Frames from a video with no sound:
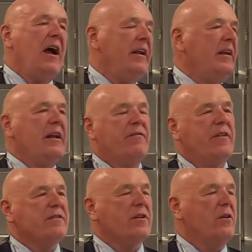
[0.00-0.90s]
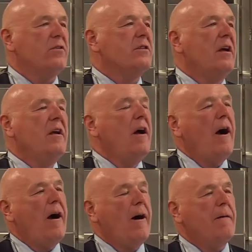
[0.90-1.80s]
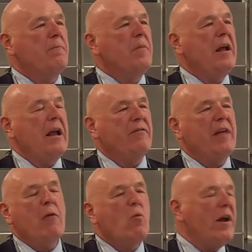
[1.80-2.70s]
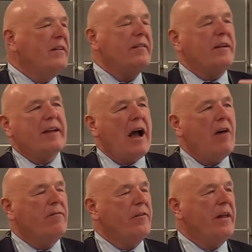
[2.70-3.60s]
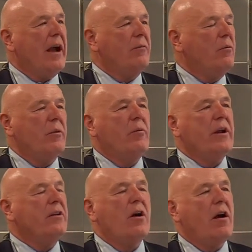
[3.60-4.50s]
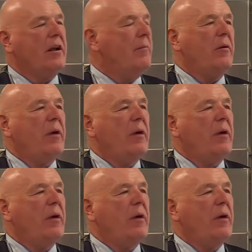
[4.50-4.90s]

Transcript: I need to have physicals," Um, if they went to the town for that, what are you talking about?